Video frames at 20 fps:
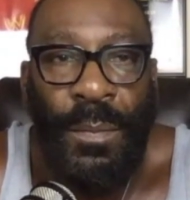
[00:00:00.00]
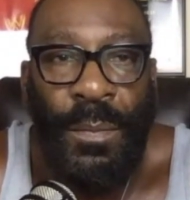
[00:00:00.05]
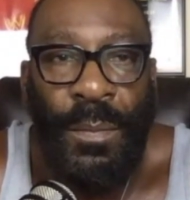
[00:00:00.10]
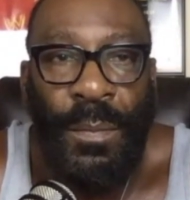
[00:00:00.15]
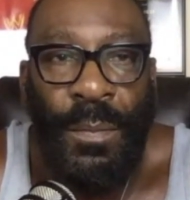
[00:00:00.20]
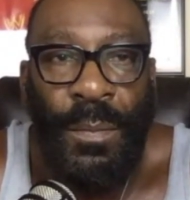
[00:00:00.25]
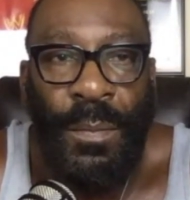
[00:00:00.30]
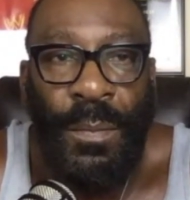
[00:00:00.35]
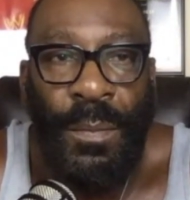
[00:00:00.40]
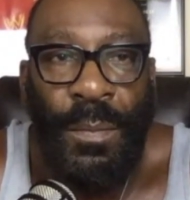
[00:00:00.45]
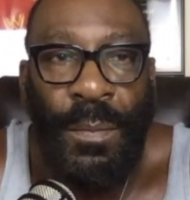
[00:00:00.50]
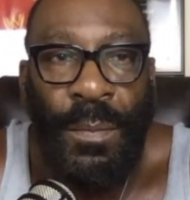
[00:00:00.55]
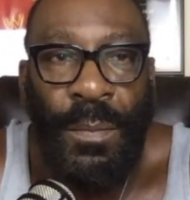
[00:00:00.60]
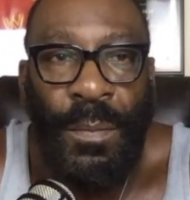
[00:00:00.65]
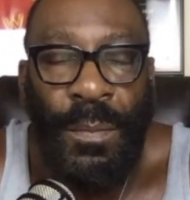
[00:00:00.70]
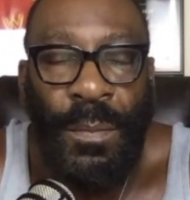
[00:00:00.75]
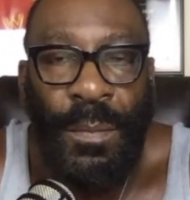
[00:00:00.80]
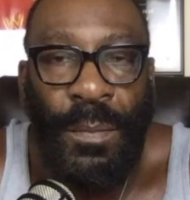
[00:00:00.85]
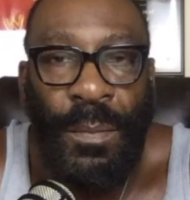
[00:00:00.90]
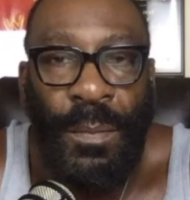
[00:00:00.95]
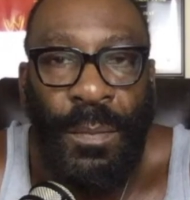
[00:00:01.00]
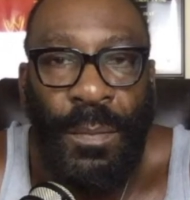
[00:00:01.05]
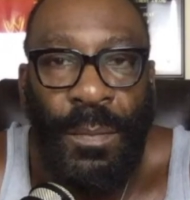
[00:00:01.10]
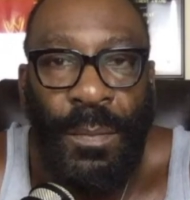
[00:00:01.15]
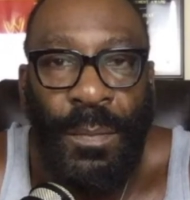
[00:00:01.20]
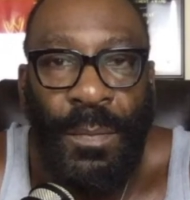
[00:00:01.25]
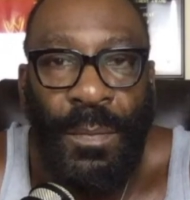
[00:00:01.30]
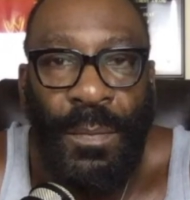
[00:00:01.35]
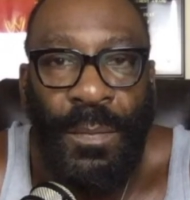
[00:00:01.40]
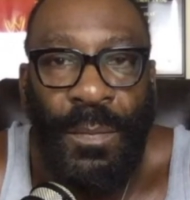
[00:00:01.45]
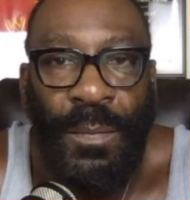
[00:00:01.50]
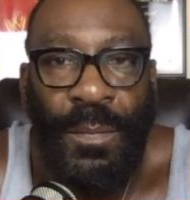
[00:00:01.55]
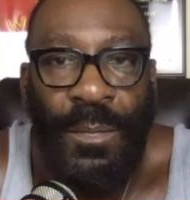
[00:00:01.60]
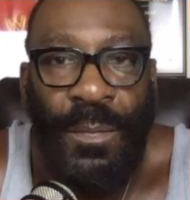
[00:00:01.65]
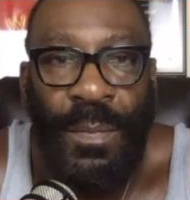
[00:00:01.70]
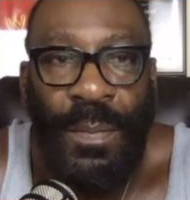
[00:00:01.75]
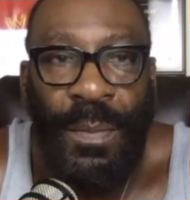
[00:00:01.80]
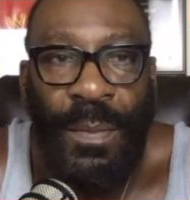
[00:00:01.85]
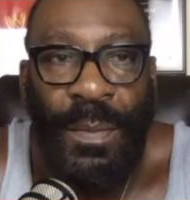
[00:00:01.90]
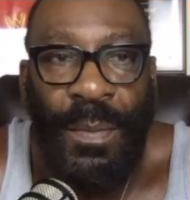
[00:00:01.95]

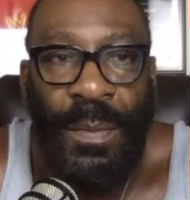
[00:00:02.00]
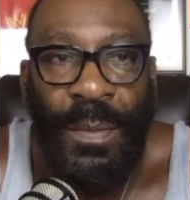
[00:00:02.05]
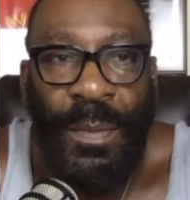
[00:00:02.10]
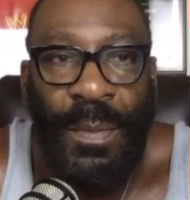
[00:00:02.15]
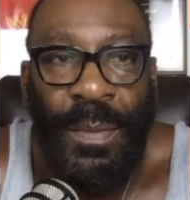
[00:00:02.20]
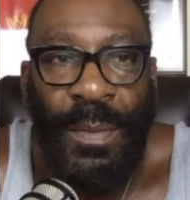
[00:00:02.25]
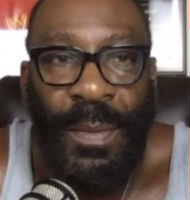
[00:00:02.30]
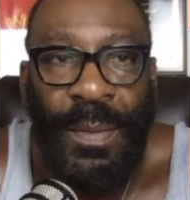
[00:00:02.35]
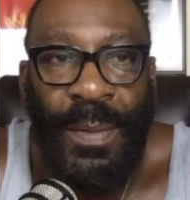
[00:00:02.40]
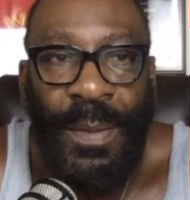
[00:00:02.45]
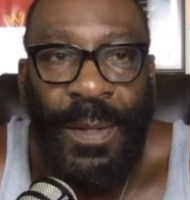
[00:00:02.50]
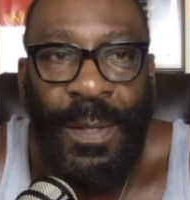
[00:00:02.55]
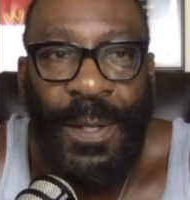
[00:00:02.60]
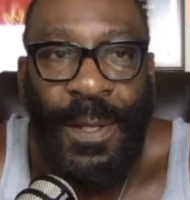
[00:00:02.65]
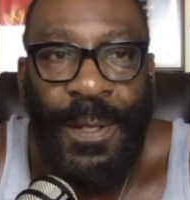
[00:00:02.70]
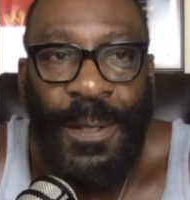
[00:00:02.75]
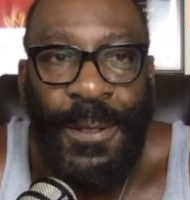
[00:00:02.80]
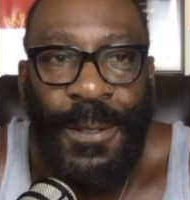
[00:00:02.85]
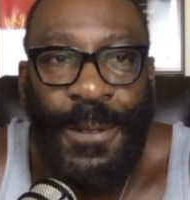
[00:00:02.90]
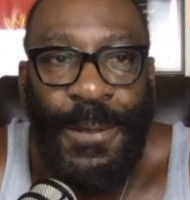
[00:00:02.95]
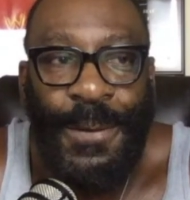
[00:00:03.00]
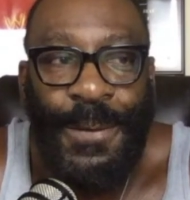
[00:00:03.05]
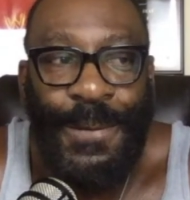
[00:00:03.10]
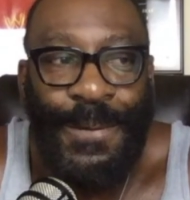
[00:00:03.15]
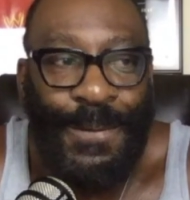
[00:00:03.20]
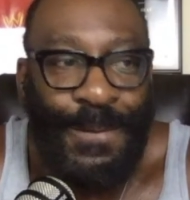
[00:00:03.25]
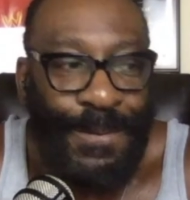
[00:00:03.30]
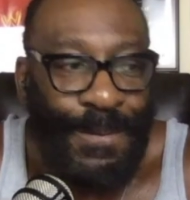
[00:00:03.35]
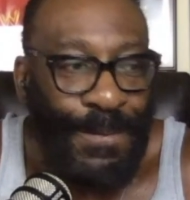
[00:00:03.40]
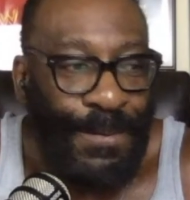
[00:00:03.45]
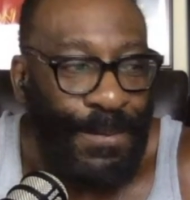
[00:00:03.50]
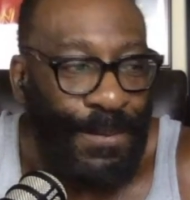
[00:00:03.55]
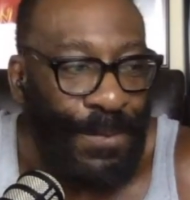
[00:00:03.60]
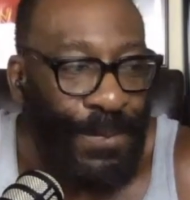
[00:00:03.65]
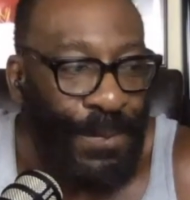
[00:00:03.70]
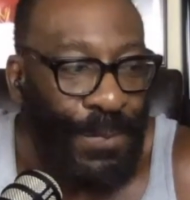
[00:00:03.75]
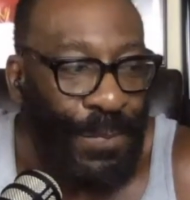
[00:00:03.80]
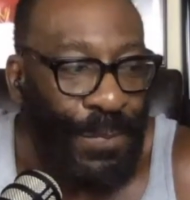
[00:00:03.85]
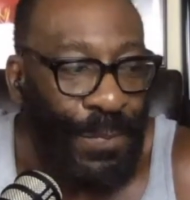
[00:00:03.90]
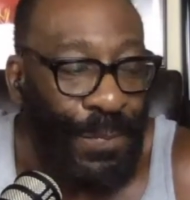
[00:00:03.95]

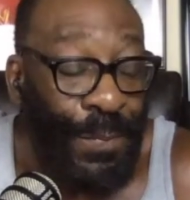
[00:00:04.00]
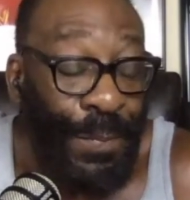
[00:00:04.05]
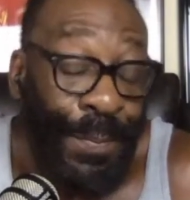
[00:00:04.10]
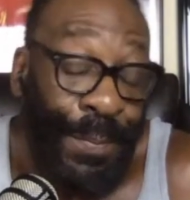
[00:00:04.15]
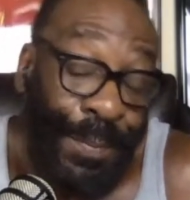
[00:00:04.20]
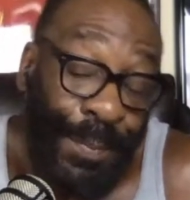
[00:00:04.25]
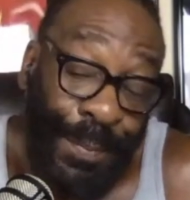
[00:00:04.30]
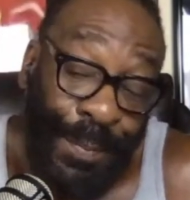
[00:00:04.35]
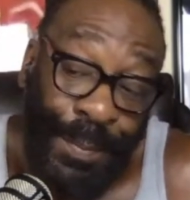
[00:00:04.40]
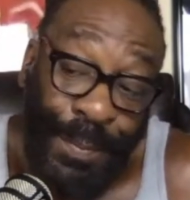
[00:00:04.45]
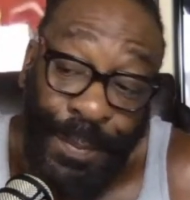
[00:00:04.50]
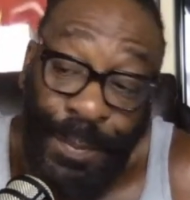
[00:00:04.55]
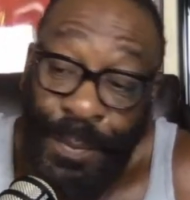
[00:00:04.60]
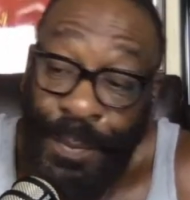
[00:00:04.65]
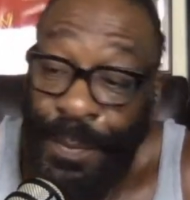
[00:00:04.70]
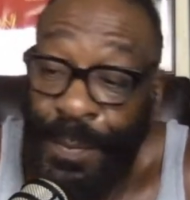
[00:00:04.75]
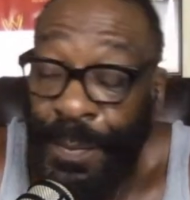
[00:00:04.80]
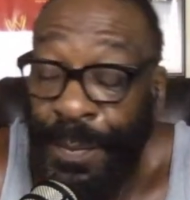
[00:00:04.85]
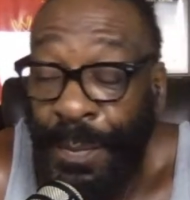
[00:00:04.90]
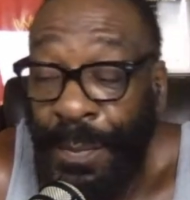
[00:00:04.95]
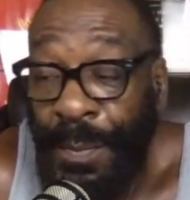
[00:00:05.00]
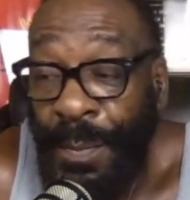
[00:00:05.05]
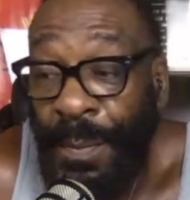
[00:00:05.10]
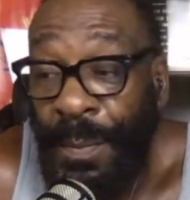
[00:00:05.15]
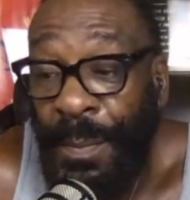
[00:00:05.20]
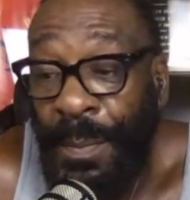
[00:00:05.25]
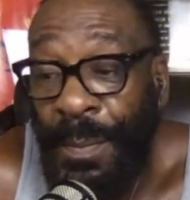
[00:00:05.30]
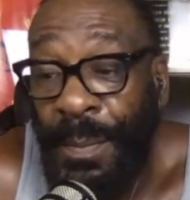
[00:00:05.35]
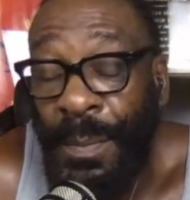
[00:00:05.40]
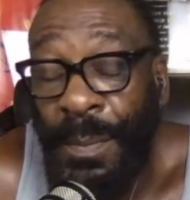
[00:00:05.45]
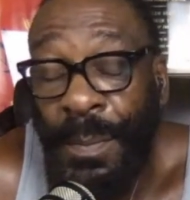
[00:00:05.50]
[no speech]